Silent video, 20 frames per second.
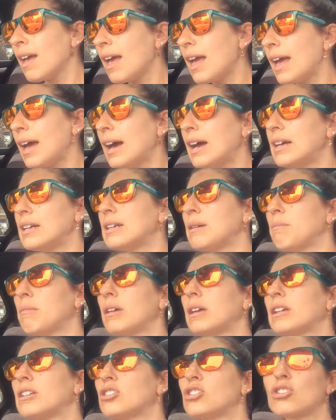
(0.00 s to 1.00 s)
And I'm
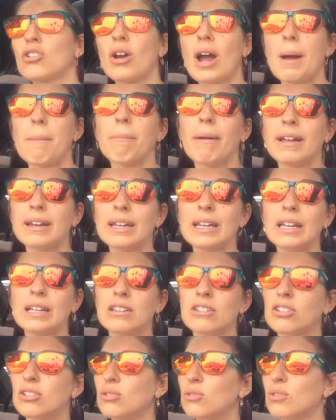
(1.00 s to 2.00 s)
like, crap, I
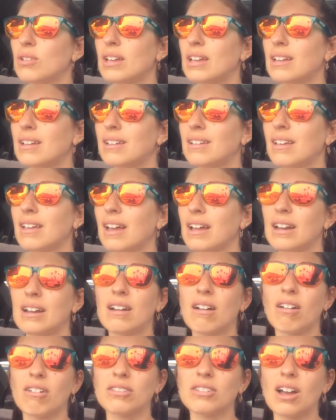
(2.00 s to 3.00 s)
need to get
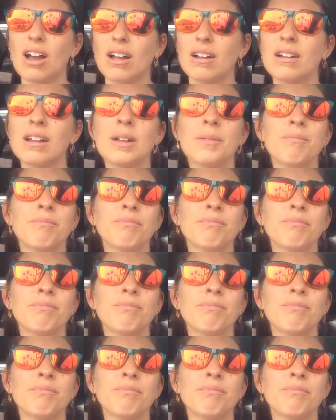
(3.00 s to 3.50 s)
it all done.